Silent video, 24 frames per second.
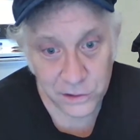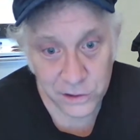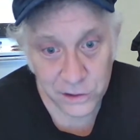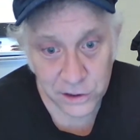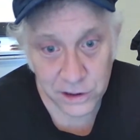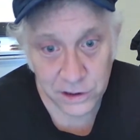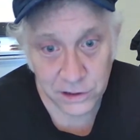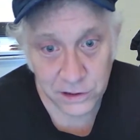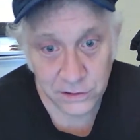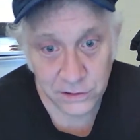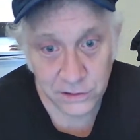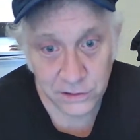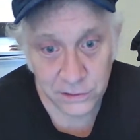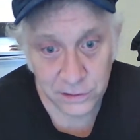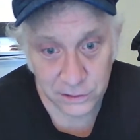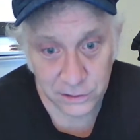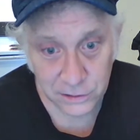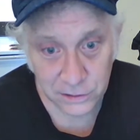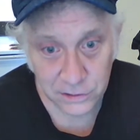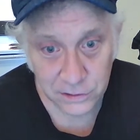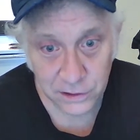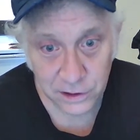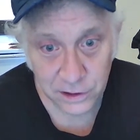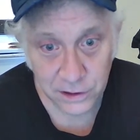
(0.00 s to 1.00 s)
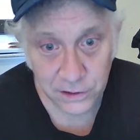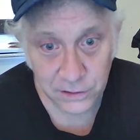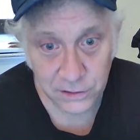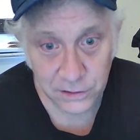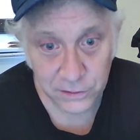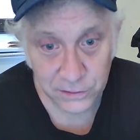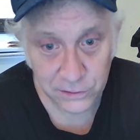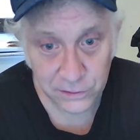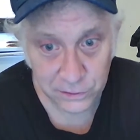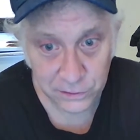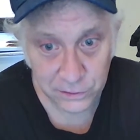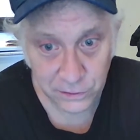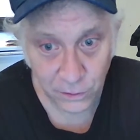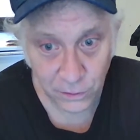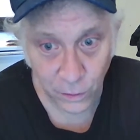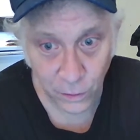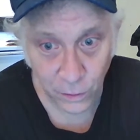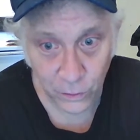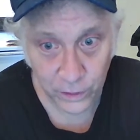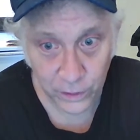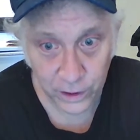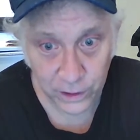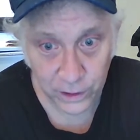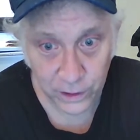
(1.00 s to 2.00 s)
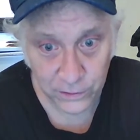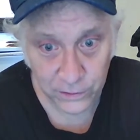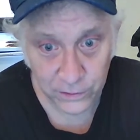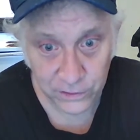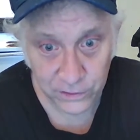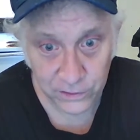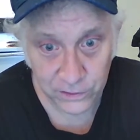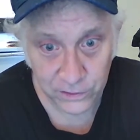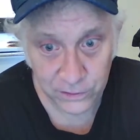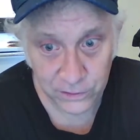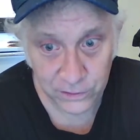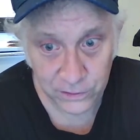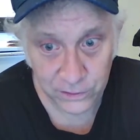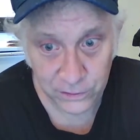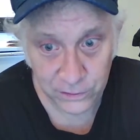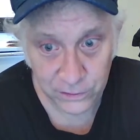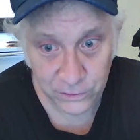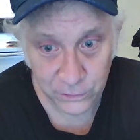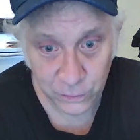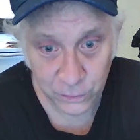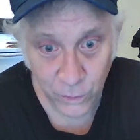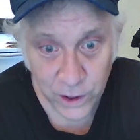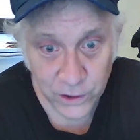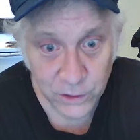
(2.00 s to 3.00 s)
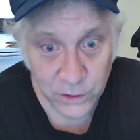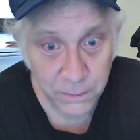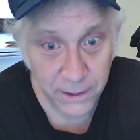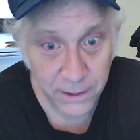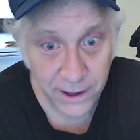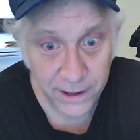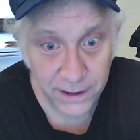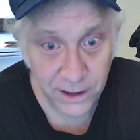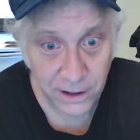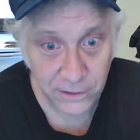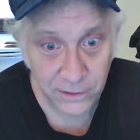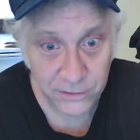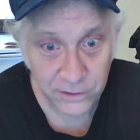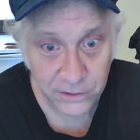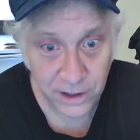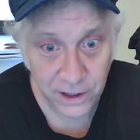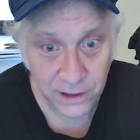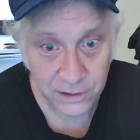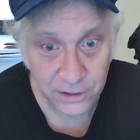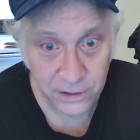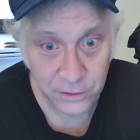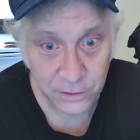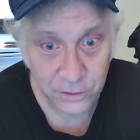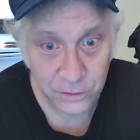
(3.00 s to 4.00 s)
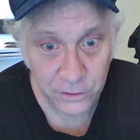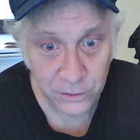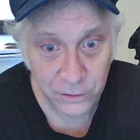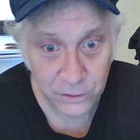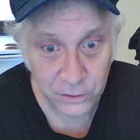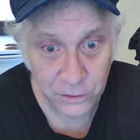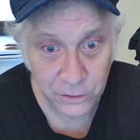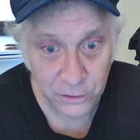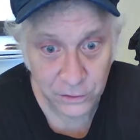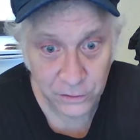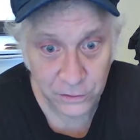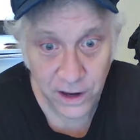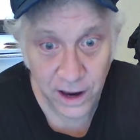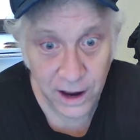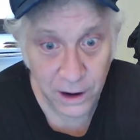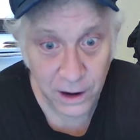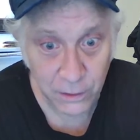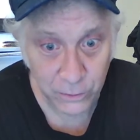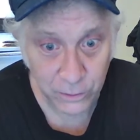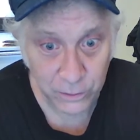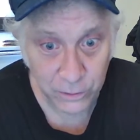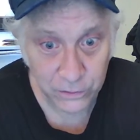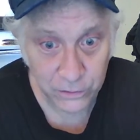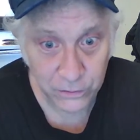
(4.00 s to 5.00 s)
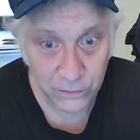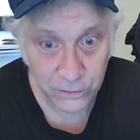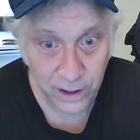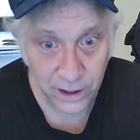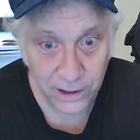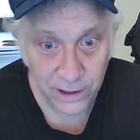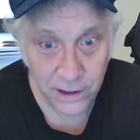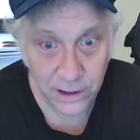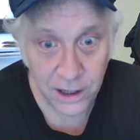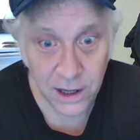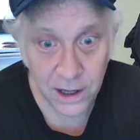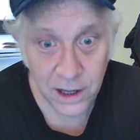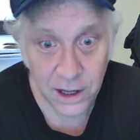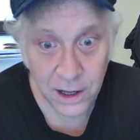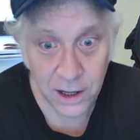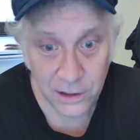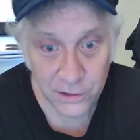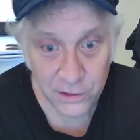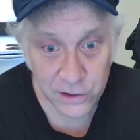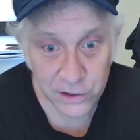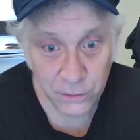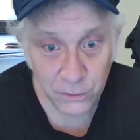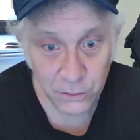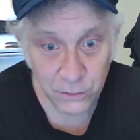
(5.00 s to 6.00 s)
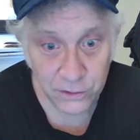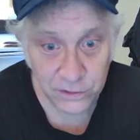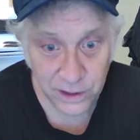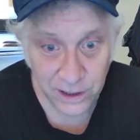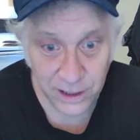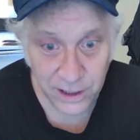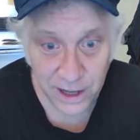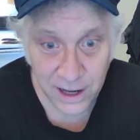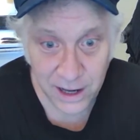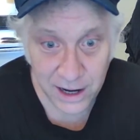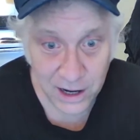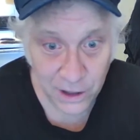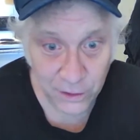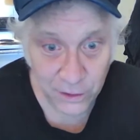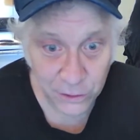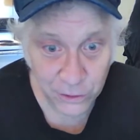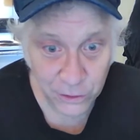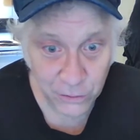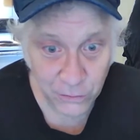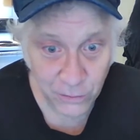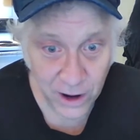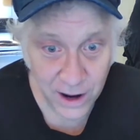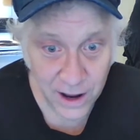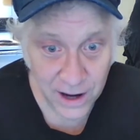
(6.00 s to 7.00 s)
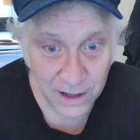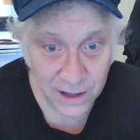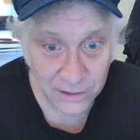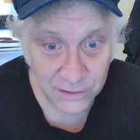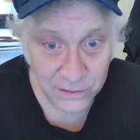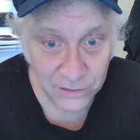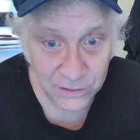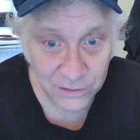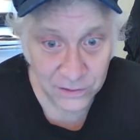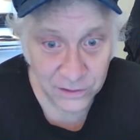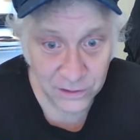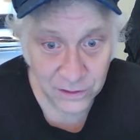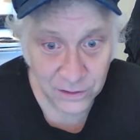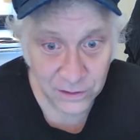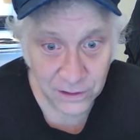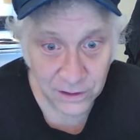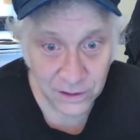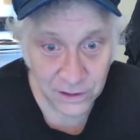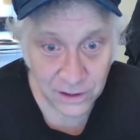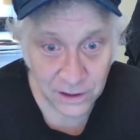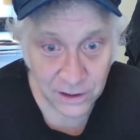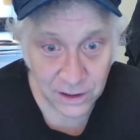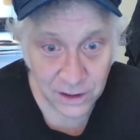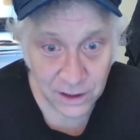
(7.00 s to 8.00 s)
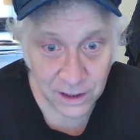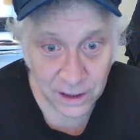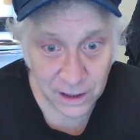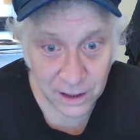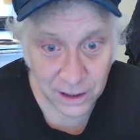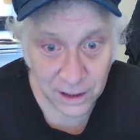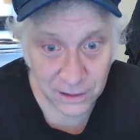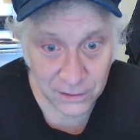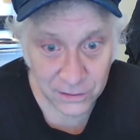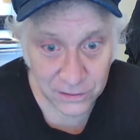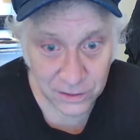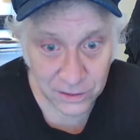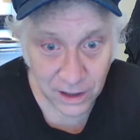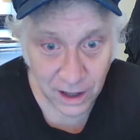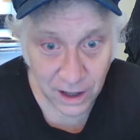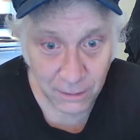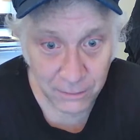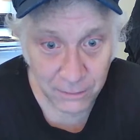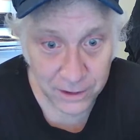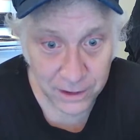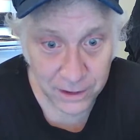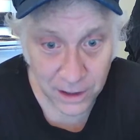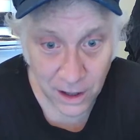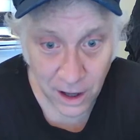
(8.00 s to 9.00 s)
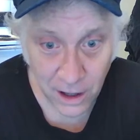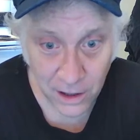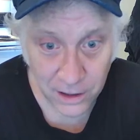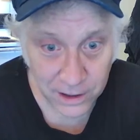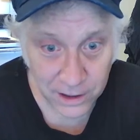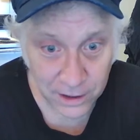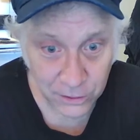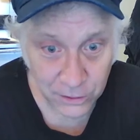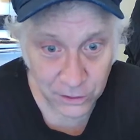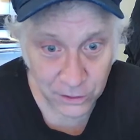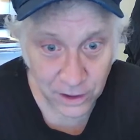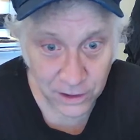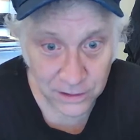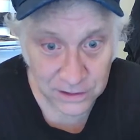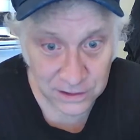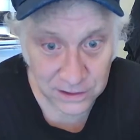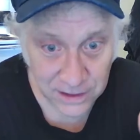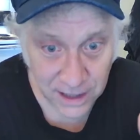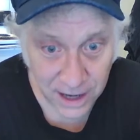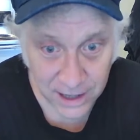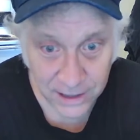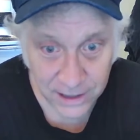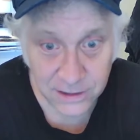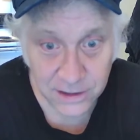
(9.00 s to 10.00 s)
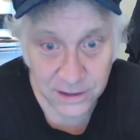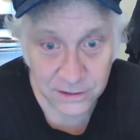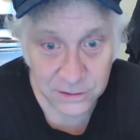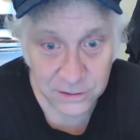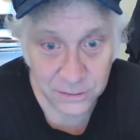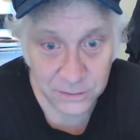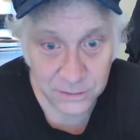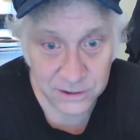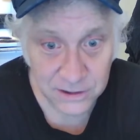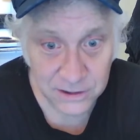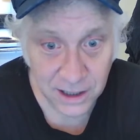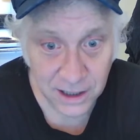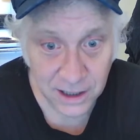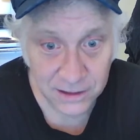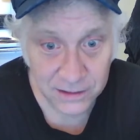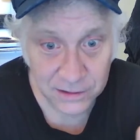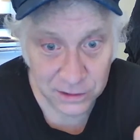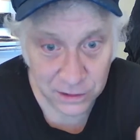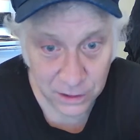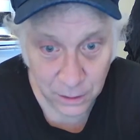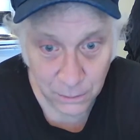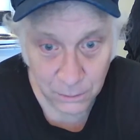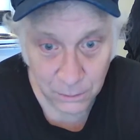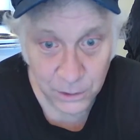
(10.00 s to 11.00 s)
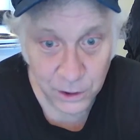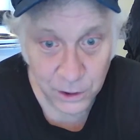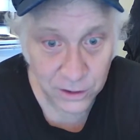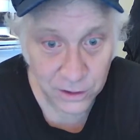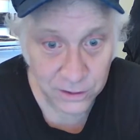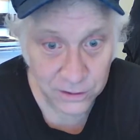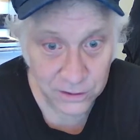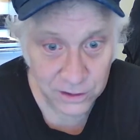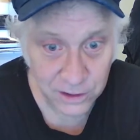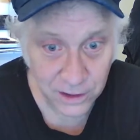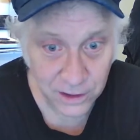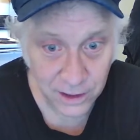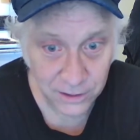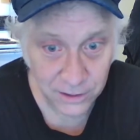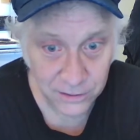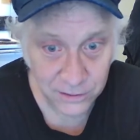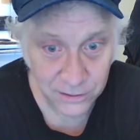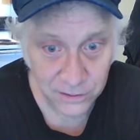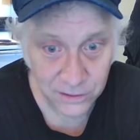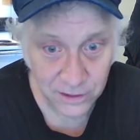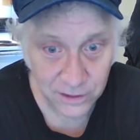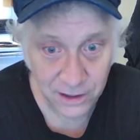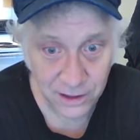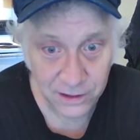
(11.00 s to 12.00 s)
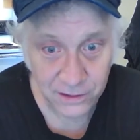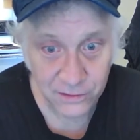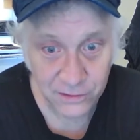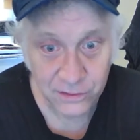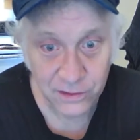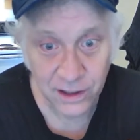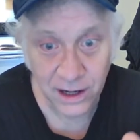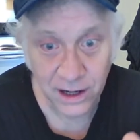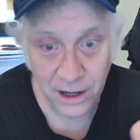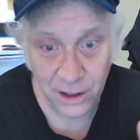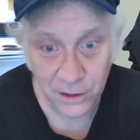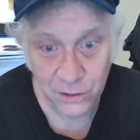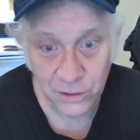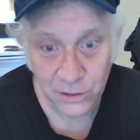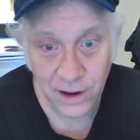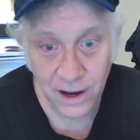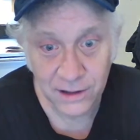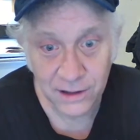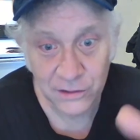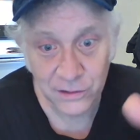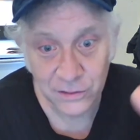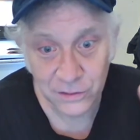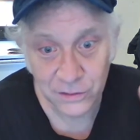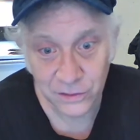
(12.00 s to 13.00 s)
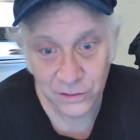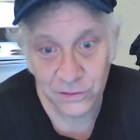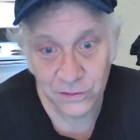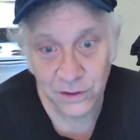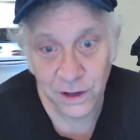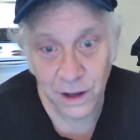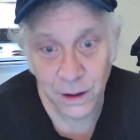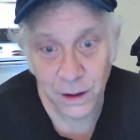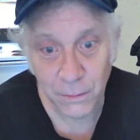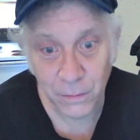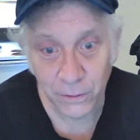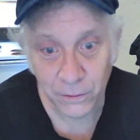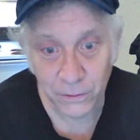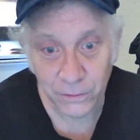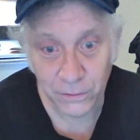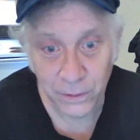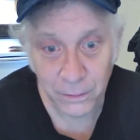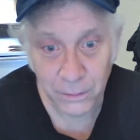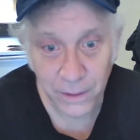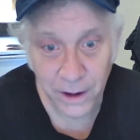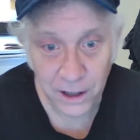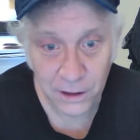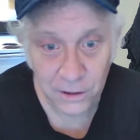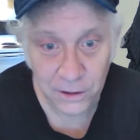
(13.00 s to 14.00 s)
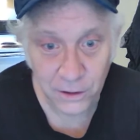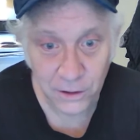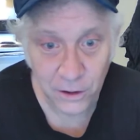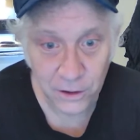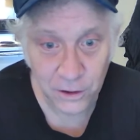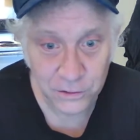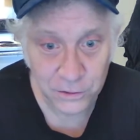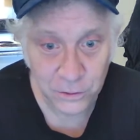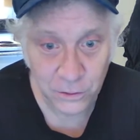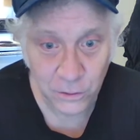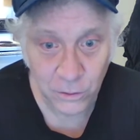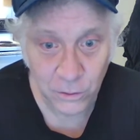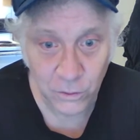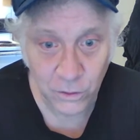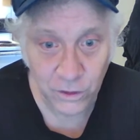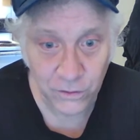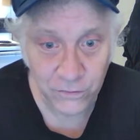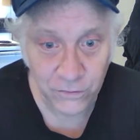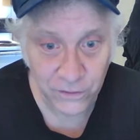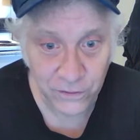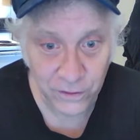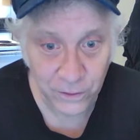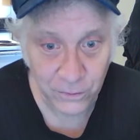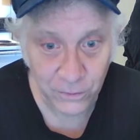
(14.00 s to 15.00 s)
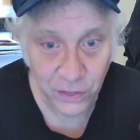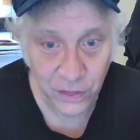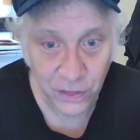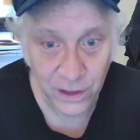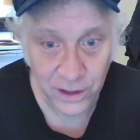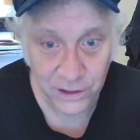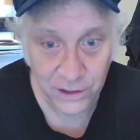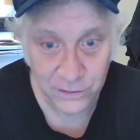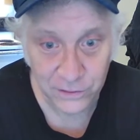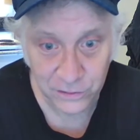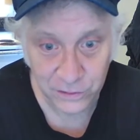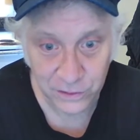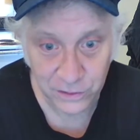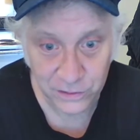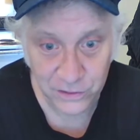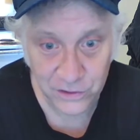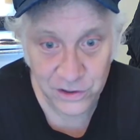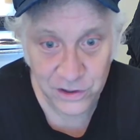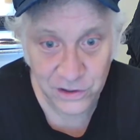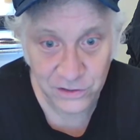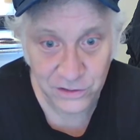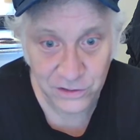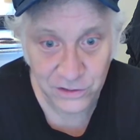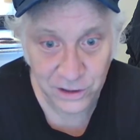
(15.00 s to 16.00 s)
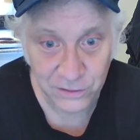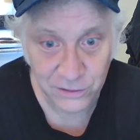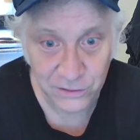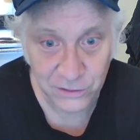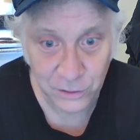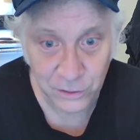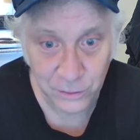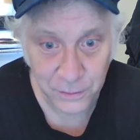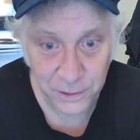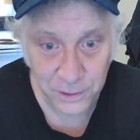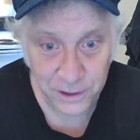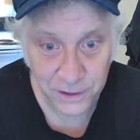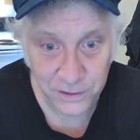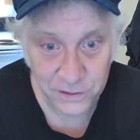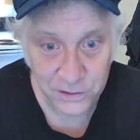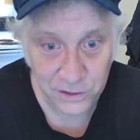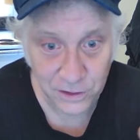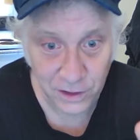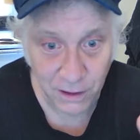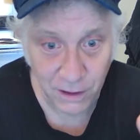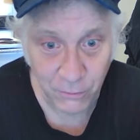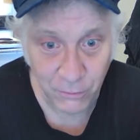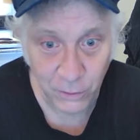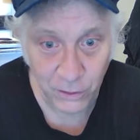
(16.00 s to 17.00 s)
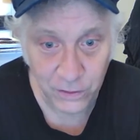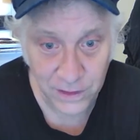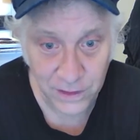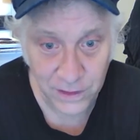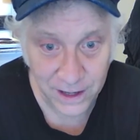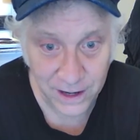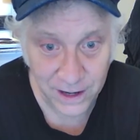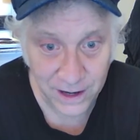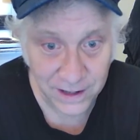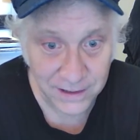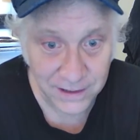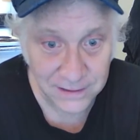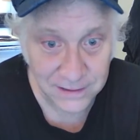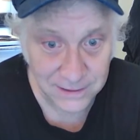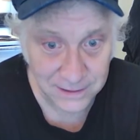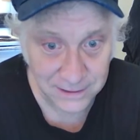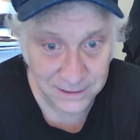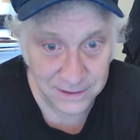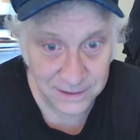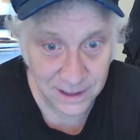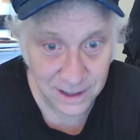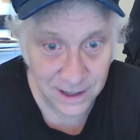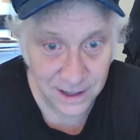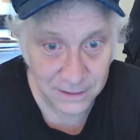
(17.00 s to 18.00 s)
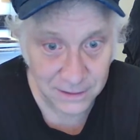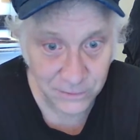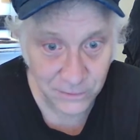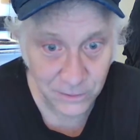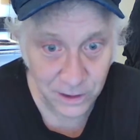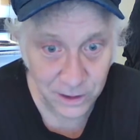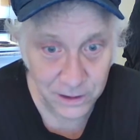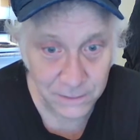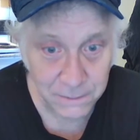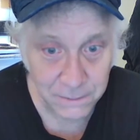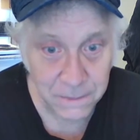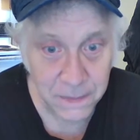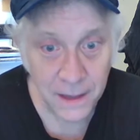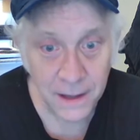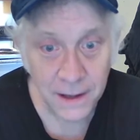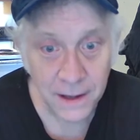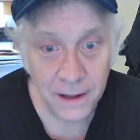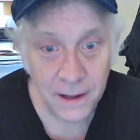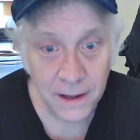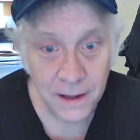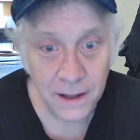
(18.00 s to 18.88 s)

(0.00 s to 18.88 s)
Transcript: And she's holding the switchblade outside the two towers, right? She was in anthrax, I mean, not anthrax, Satanism studies and immunogenic studies. And anthrax is a symbol of the biological warfare things that she's into because they were in the AIDS attack, right?